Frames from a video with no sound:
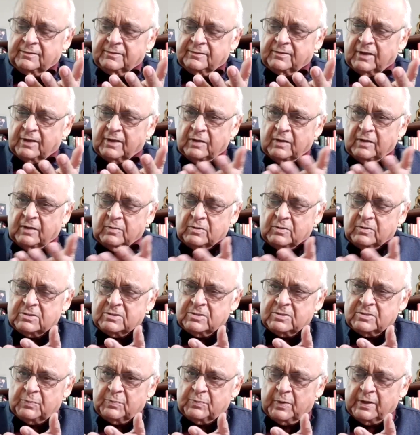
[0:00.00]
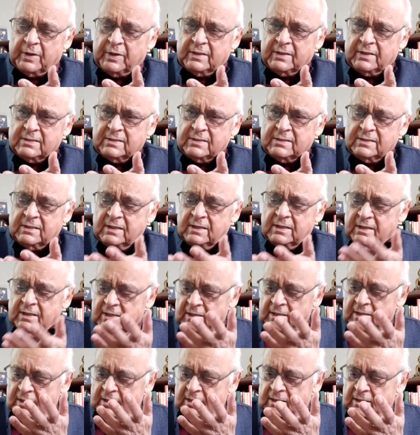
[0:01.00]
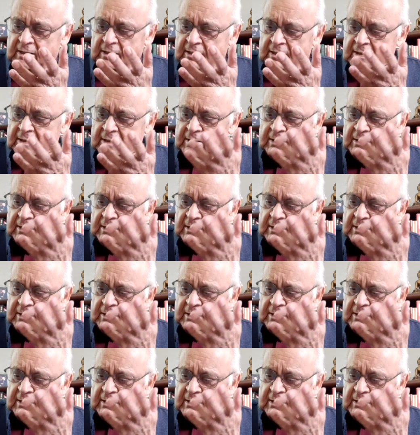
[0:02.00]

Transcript: all the cyberspace,